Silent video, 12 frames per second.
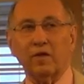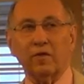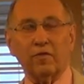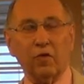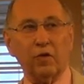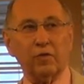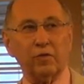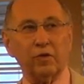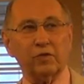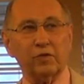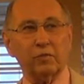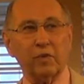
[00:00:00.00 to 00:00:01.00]
The fourth
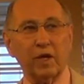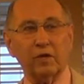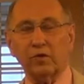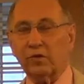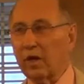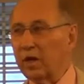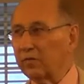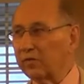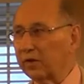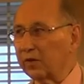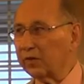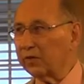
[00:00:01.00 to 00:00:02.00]
was a brand new
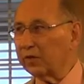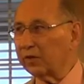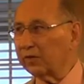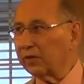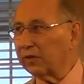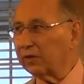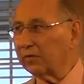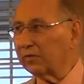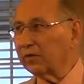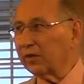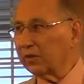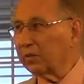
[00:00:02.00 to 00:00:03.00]
convert who just heard
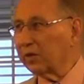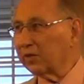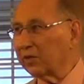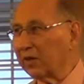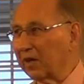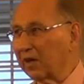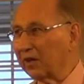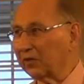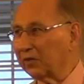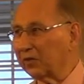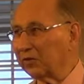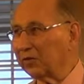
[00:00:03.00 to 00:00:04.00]
six missionary
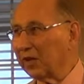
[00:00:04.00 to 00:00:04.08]
lessons,